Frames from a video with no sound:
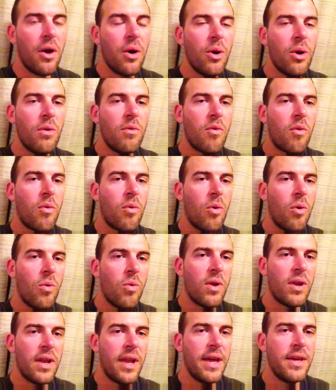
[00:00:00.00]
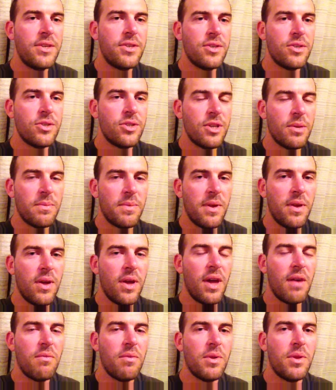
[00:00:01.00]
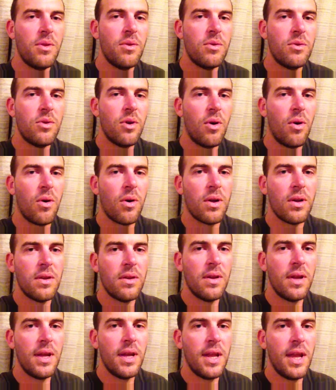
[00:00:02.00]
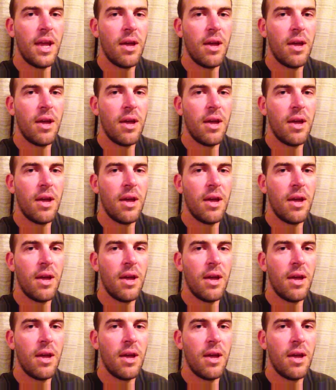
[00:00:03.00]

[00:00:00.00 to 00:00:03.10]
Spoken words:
overall relationship that you have with your dog and